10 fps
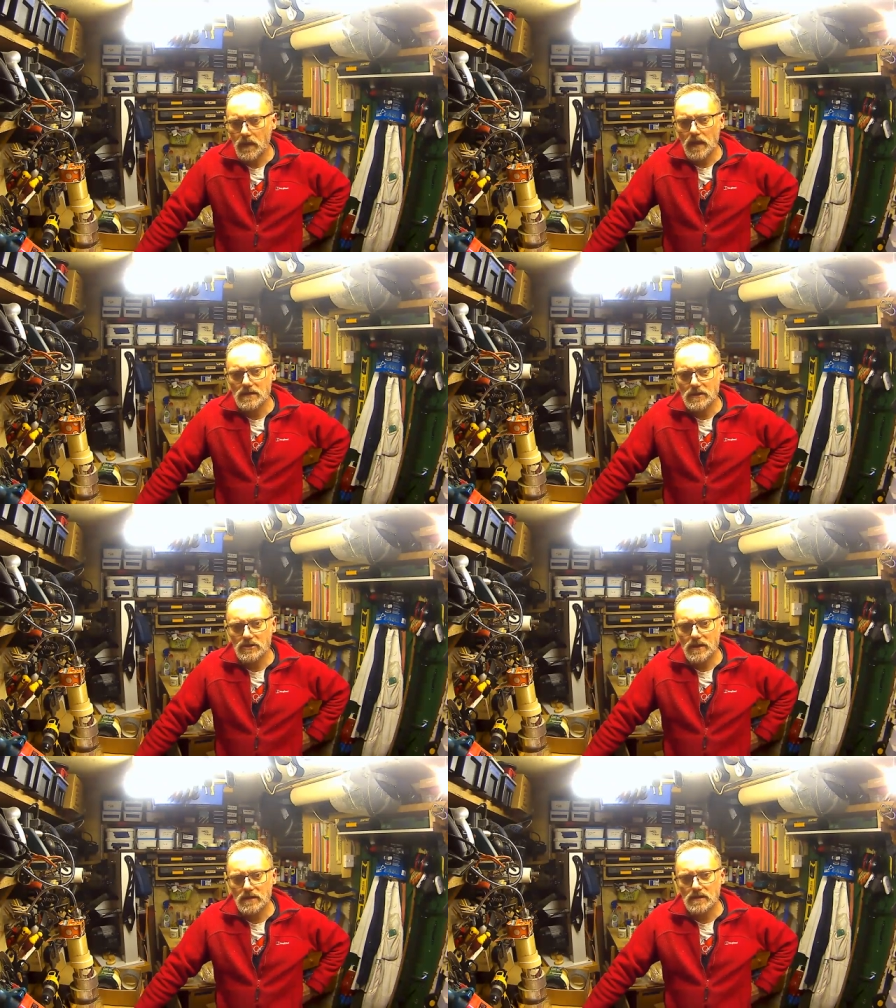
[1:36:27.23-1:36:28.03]
It's
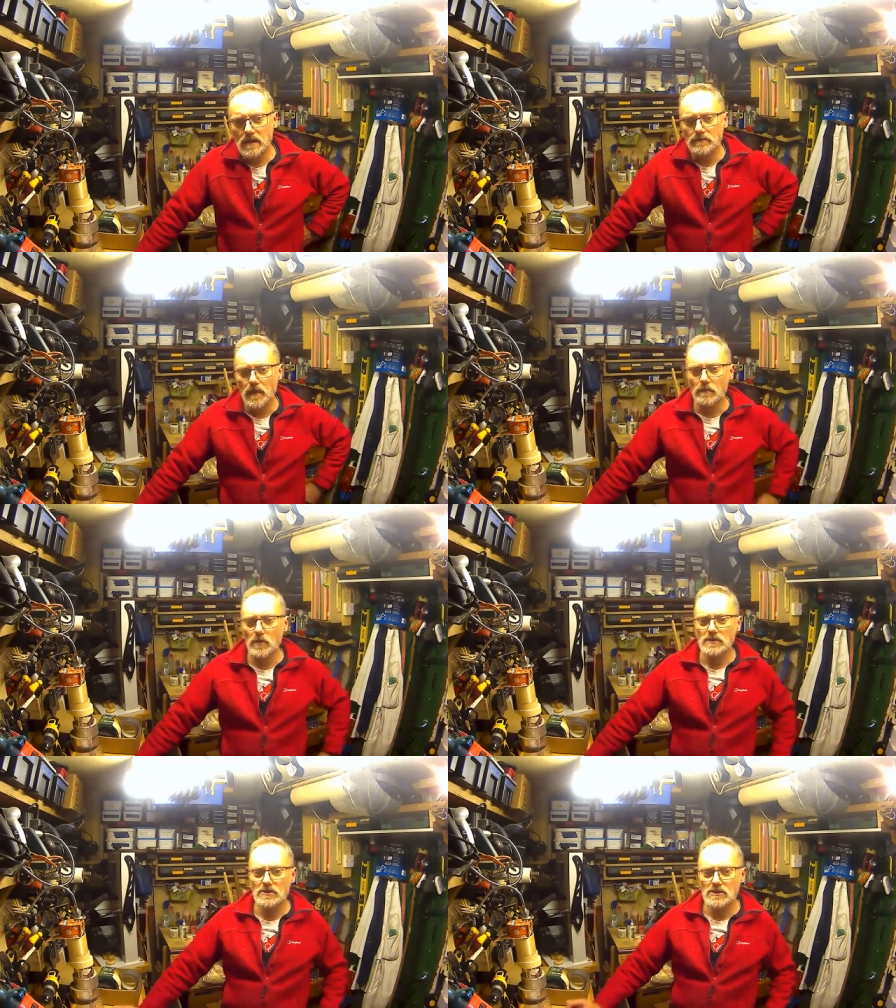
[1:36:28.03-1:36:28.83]
interesting, actually. I've
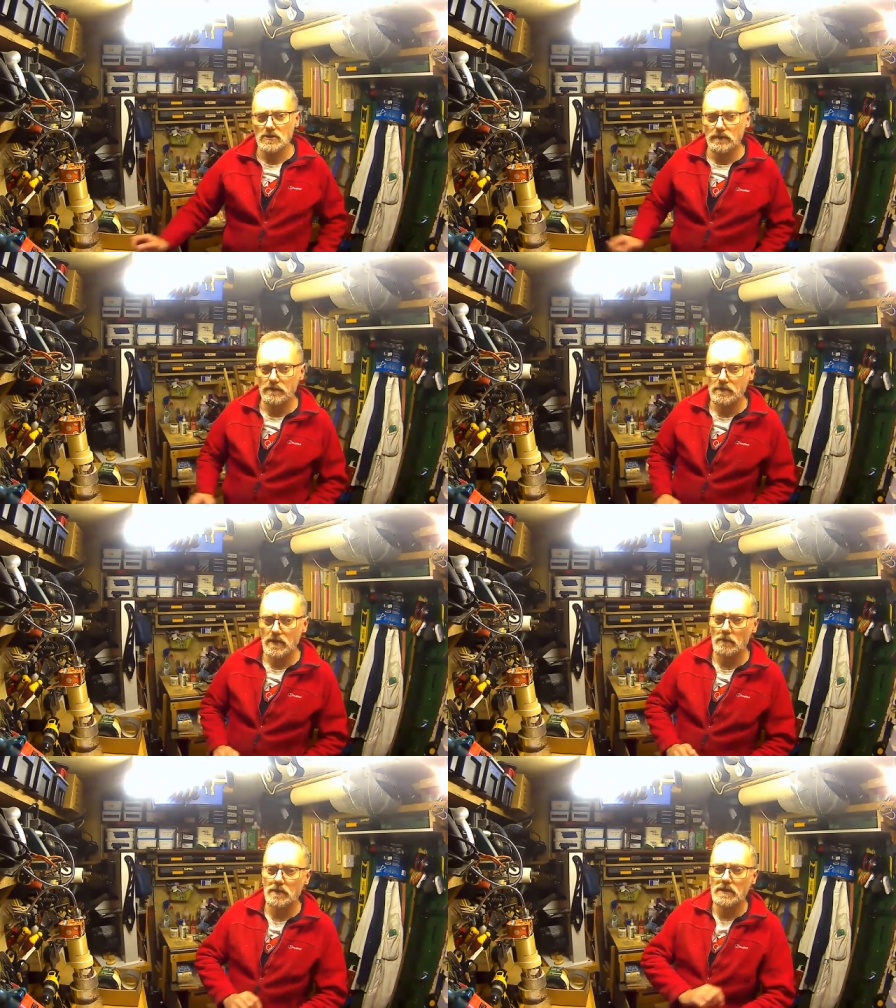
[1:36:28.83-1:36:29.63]
worked in 2 different
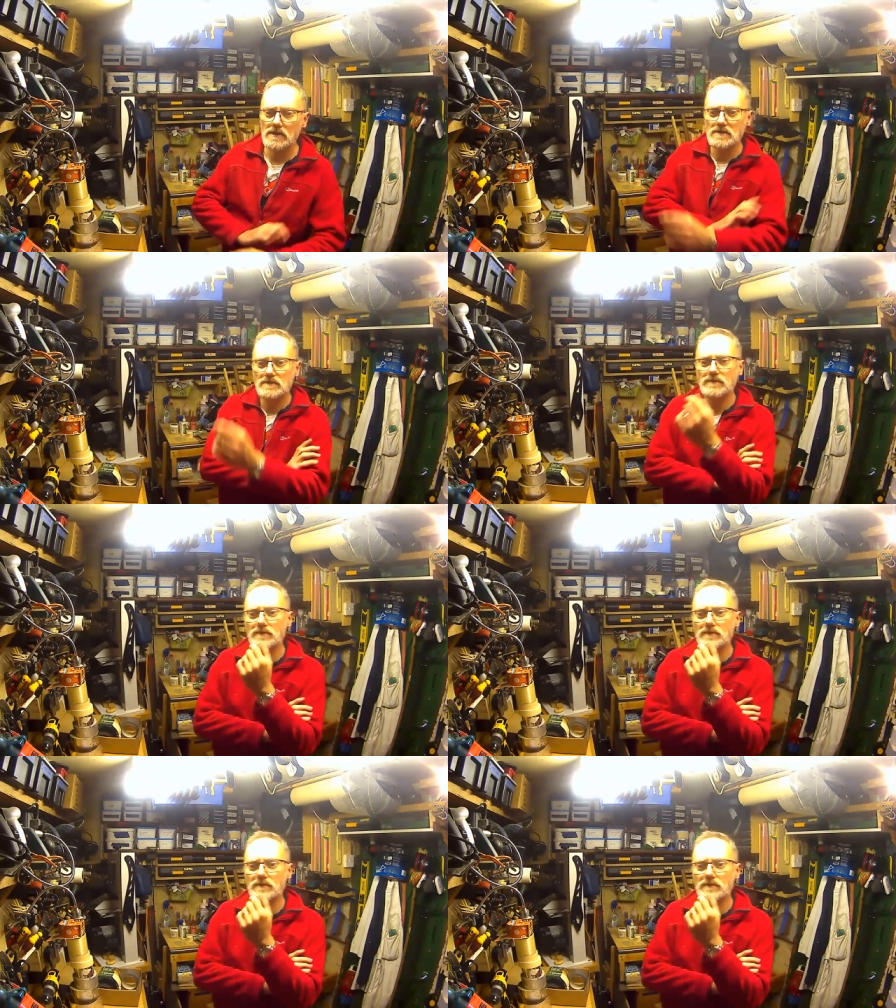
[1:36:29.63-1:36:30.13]
companies